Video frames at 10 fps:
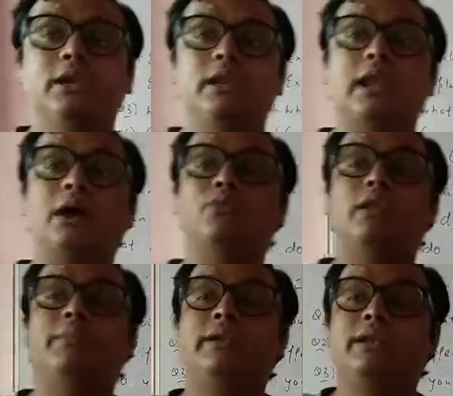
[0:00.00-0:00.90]
Now
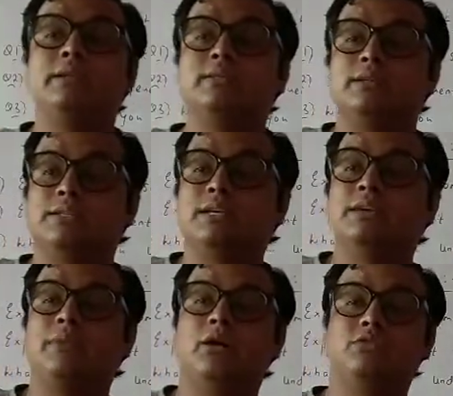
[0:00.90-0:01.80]
we'll be discussing
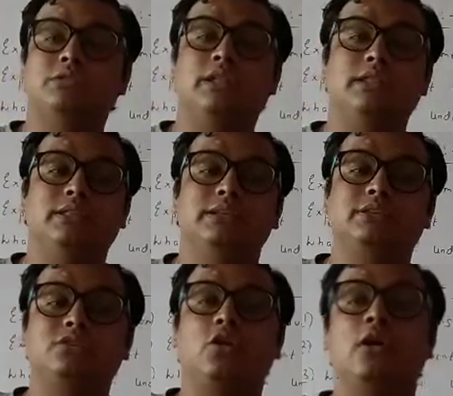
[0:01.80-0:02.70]
about in
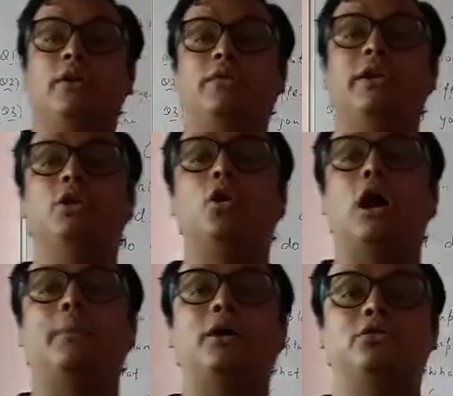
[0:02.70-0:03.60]
this video
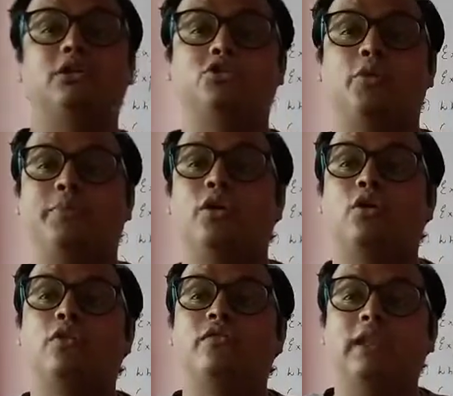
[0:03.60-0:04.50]
about the topic
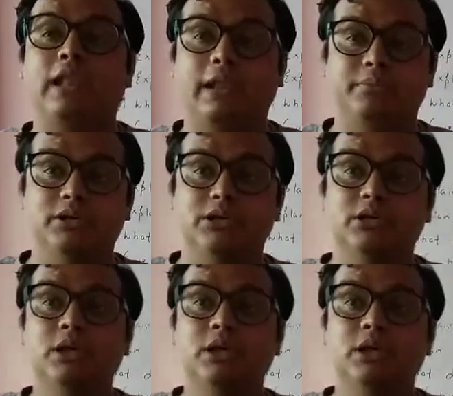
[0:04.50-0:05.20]
of labor.